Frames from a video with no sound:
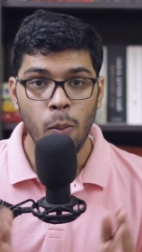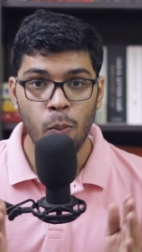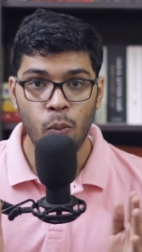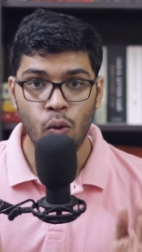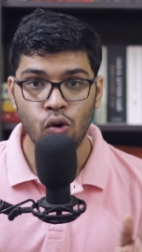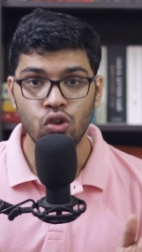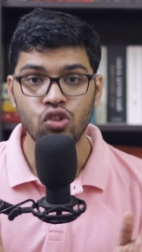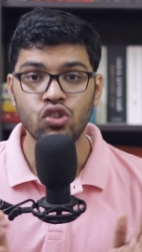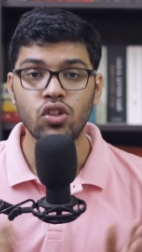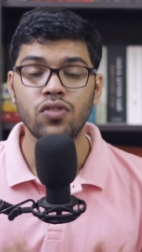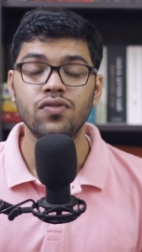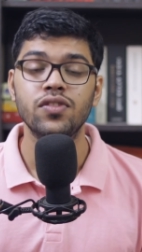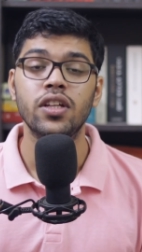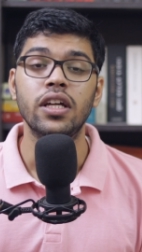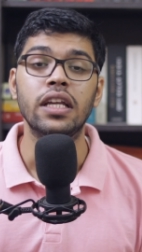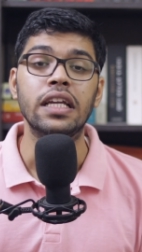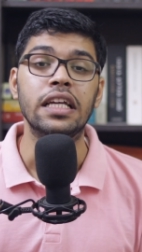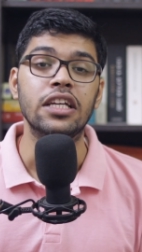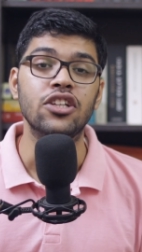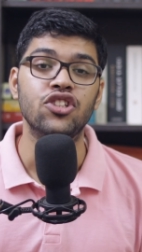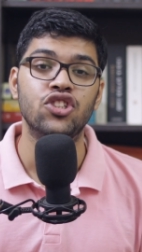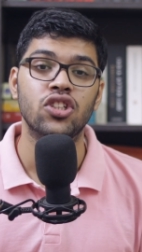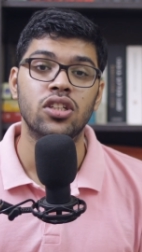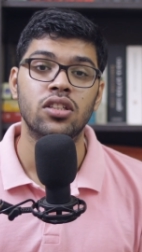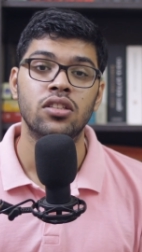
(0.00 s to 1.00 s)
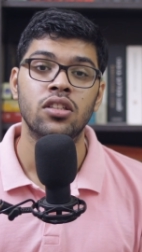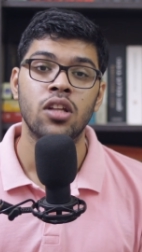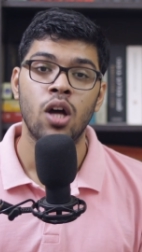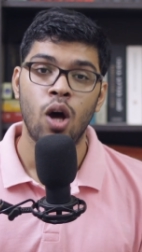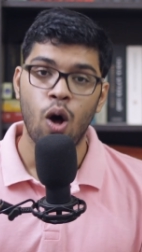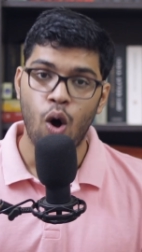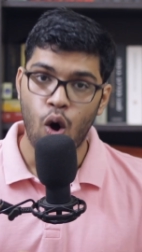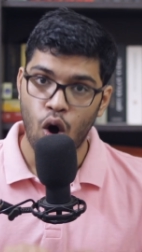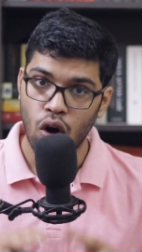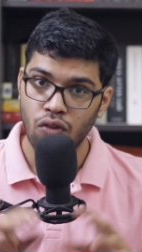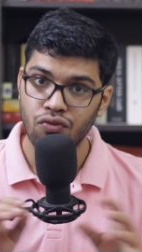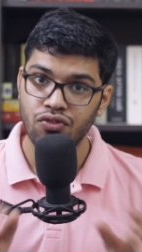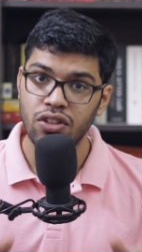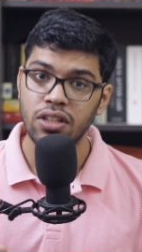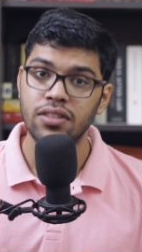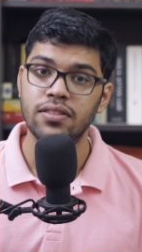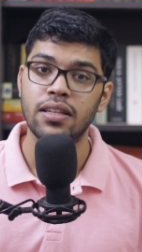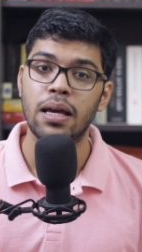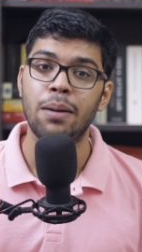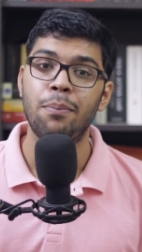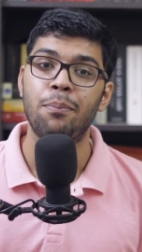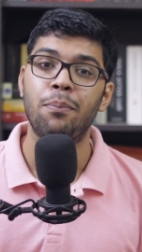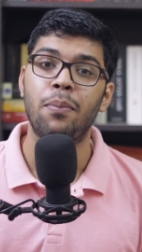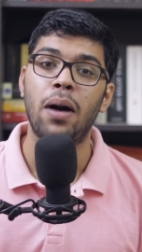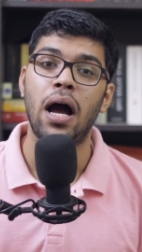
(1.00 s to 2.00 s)
most of the region of
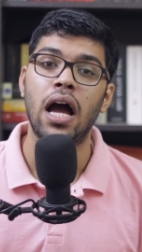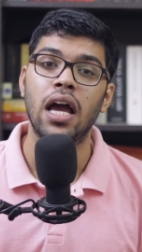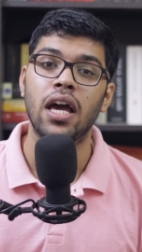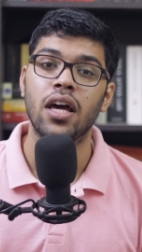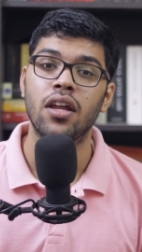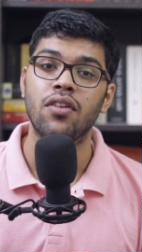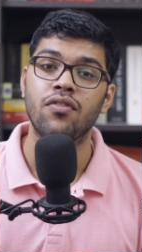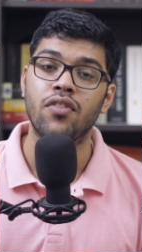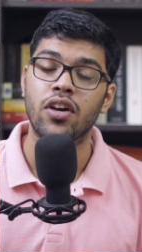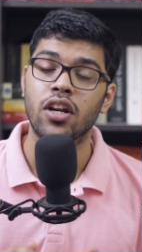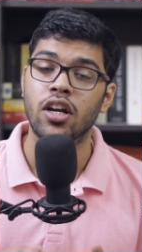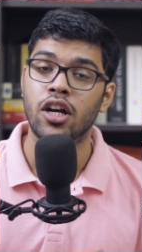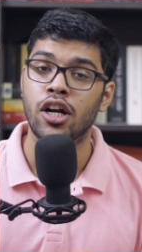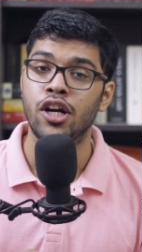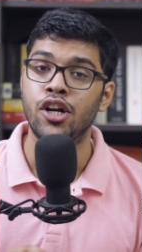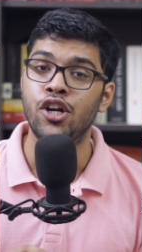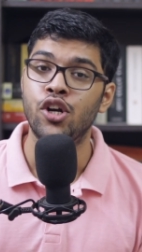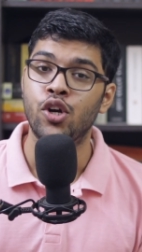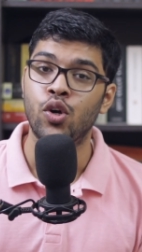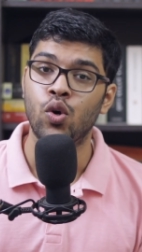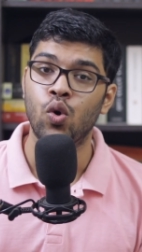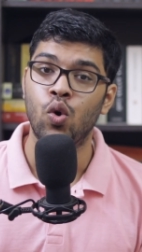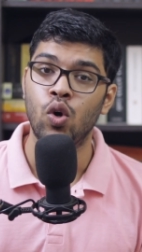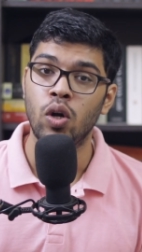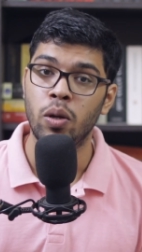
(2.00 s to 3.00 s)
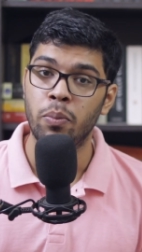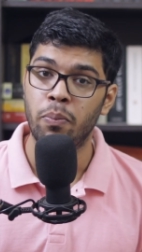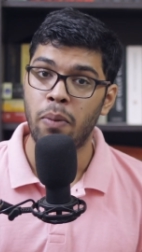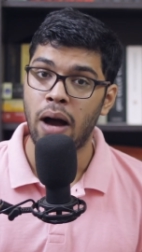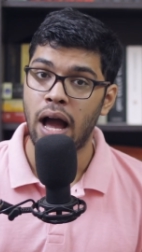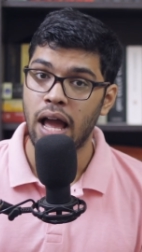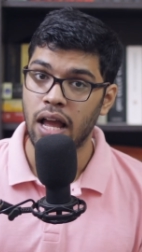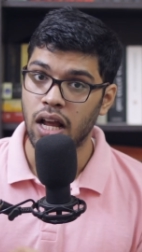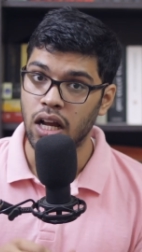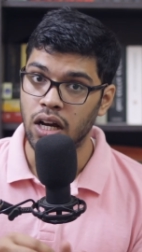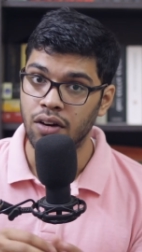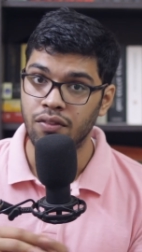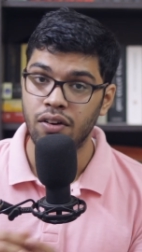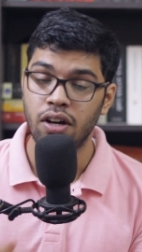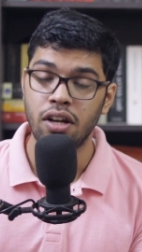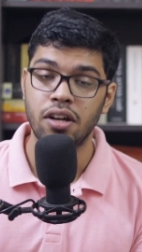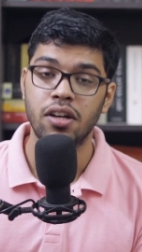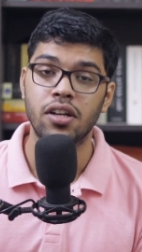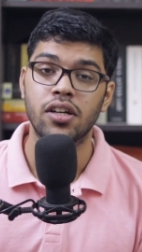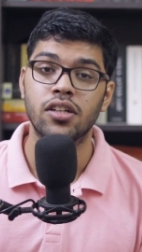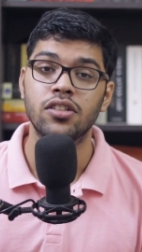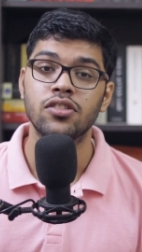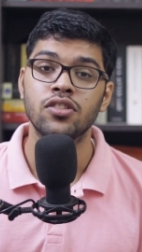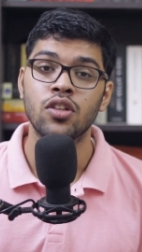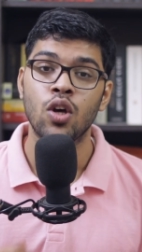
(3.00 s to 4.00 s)
this empire were controlled by
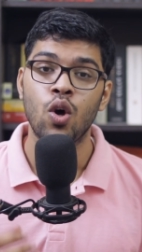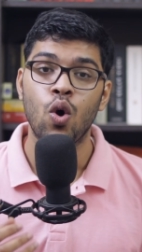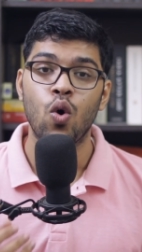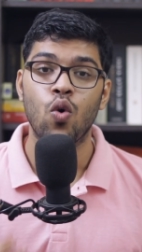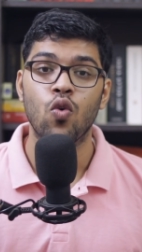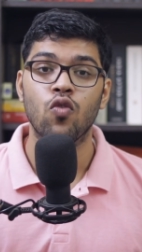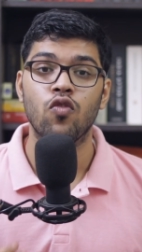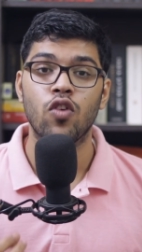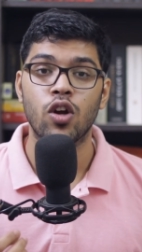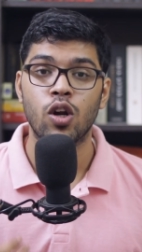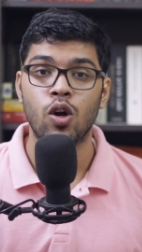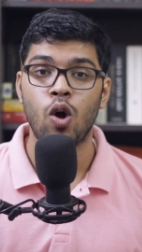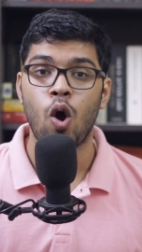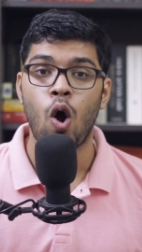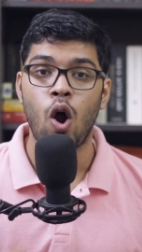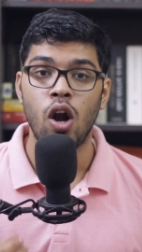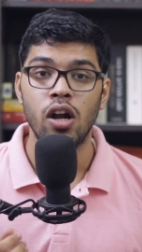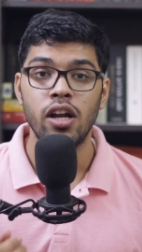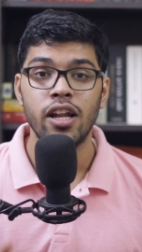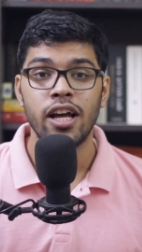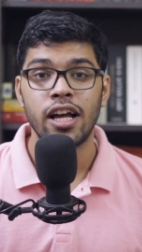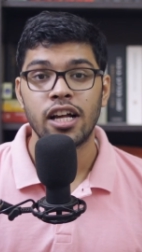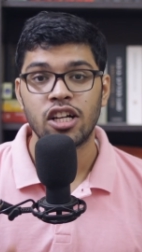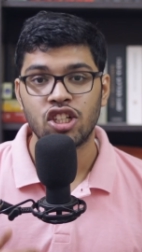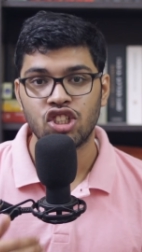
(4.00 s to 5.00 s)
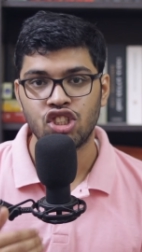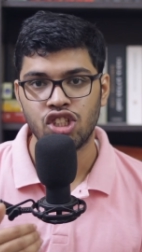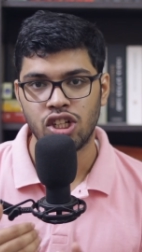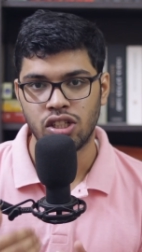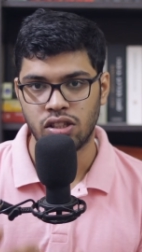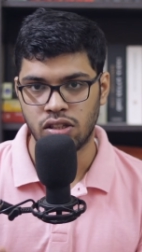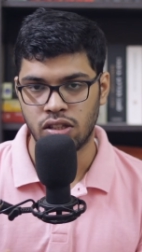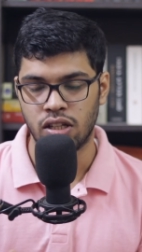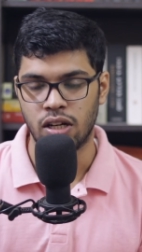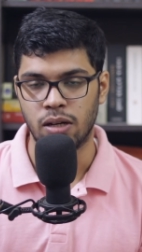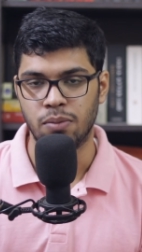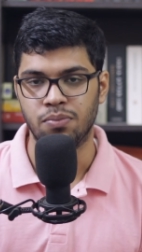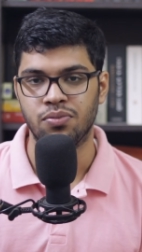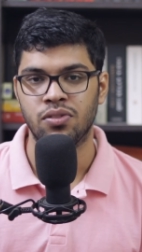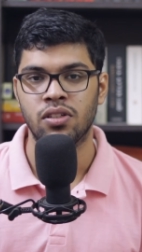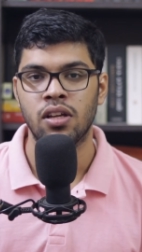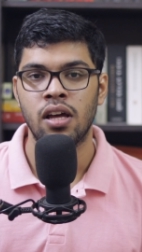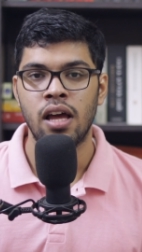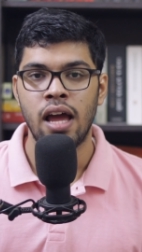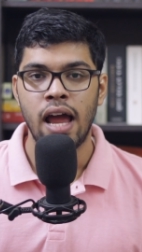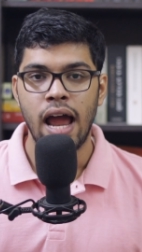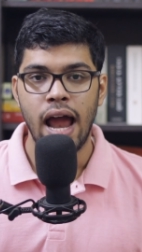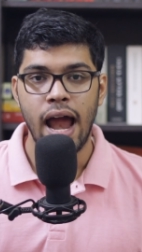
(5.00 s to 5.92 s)
governors who were called Kshatraps